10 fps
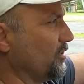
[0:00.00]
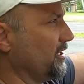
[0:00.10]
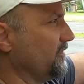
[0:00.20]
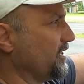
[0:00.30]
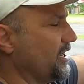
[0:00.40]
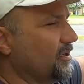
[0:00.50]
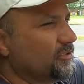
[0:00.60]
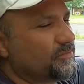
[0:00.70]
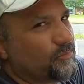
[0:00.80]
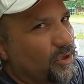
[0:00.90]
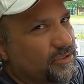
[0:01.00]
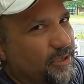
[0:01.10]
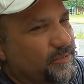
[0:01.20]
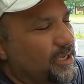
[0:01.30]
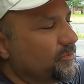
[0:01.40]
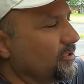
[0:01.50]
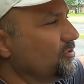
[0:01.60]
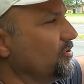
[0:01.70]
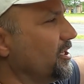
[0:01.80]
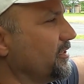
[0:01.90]
leaving the house, but sometimes I'll
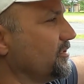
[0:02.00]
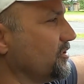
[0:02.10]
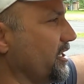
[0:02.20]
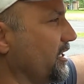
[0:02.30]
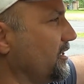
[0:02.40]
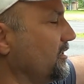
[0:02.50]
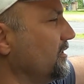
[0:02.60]
do it at the track.